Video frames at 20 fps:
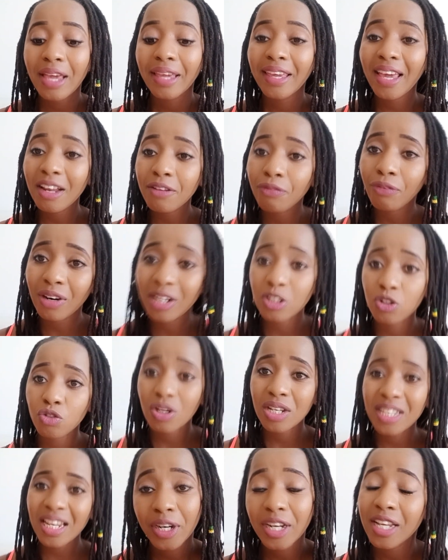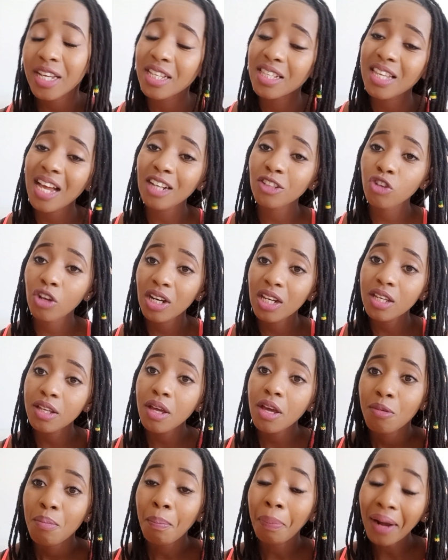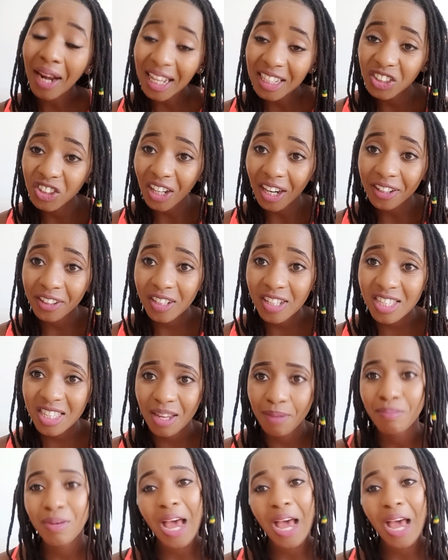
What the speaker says: get frustrated is actually plagiarism.